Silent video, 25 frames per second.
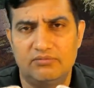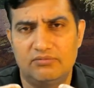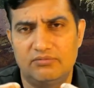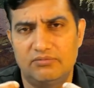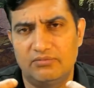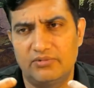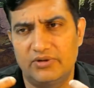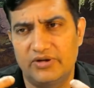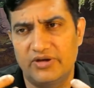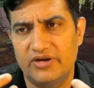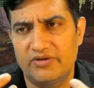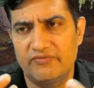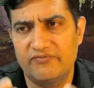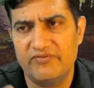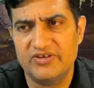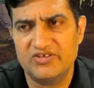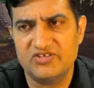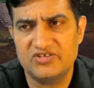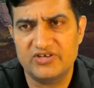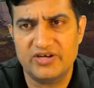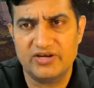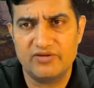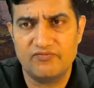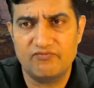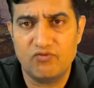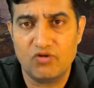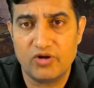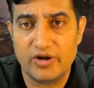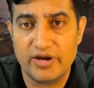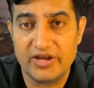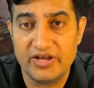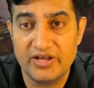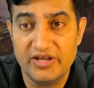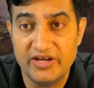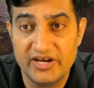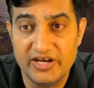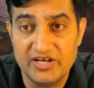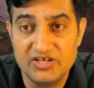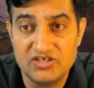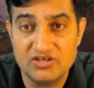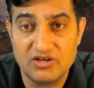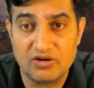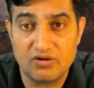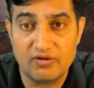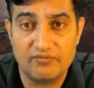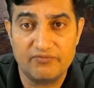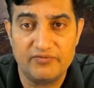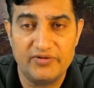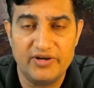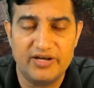requesting for an erasure
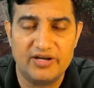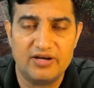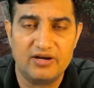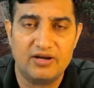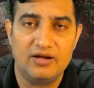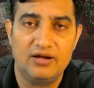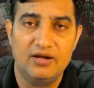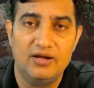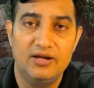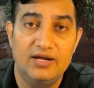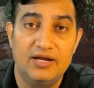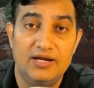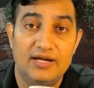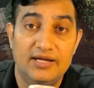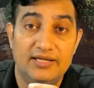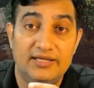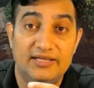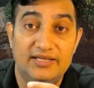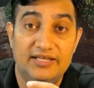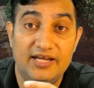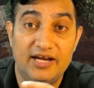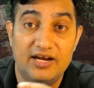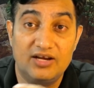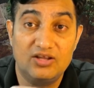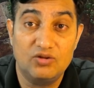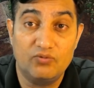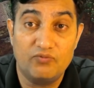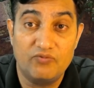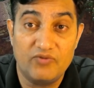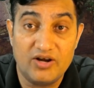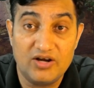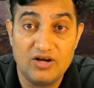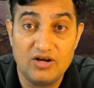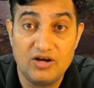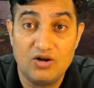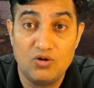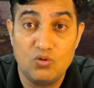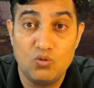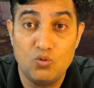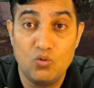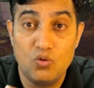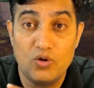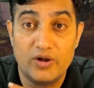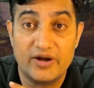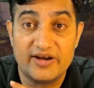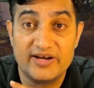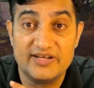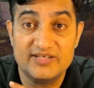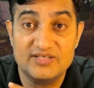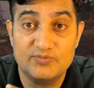of data. They are the one who
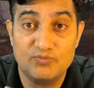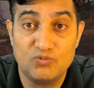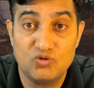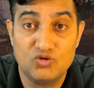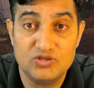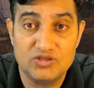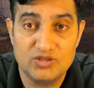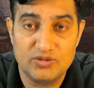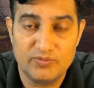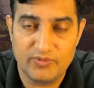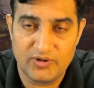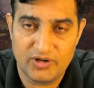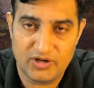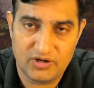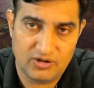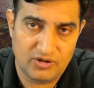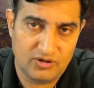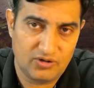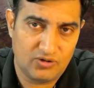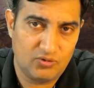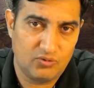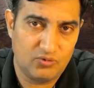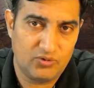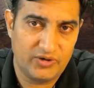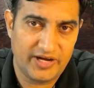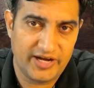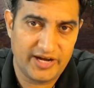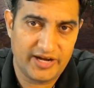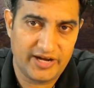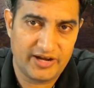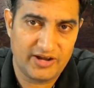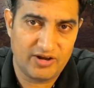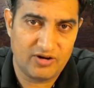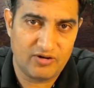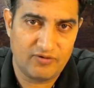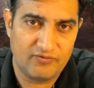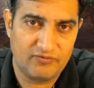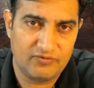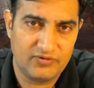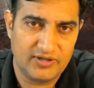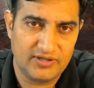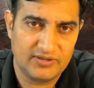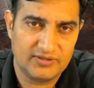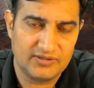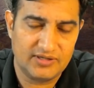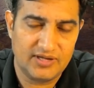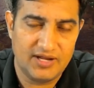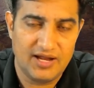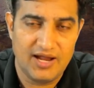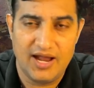are responsible to take care of
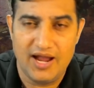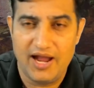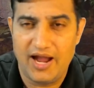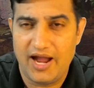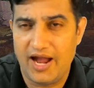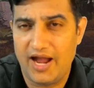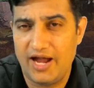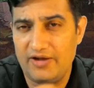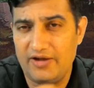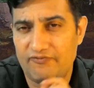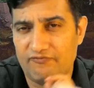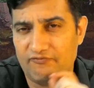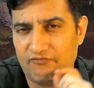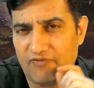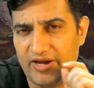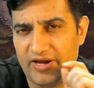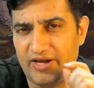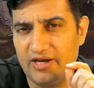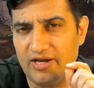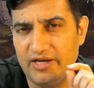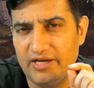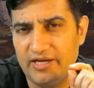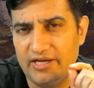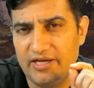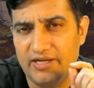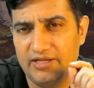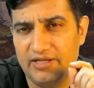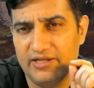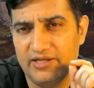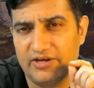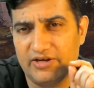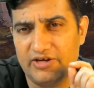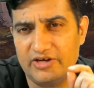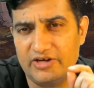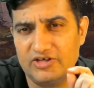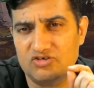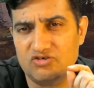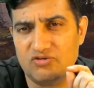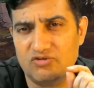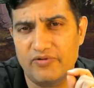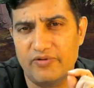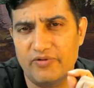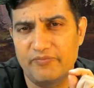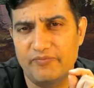this. And finally, in the case of a